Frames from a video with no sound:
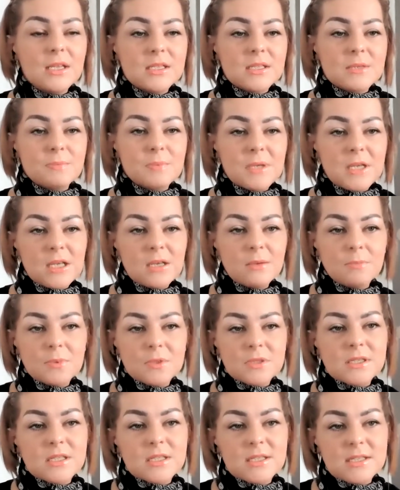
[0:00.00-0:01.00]
to be
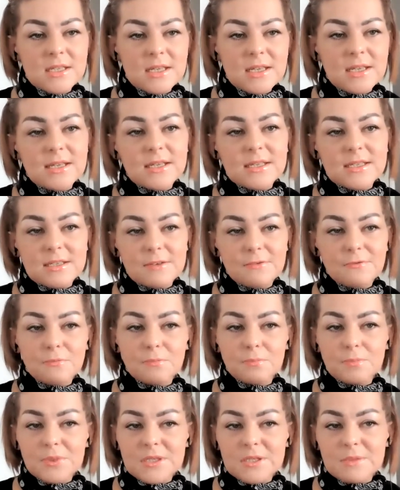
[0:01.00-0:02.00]
able to see a
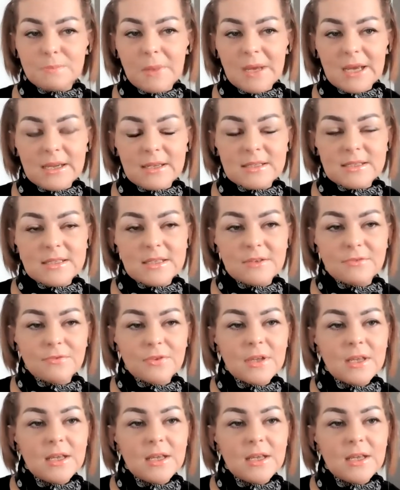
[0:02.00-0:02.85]
different perspective.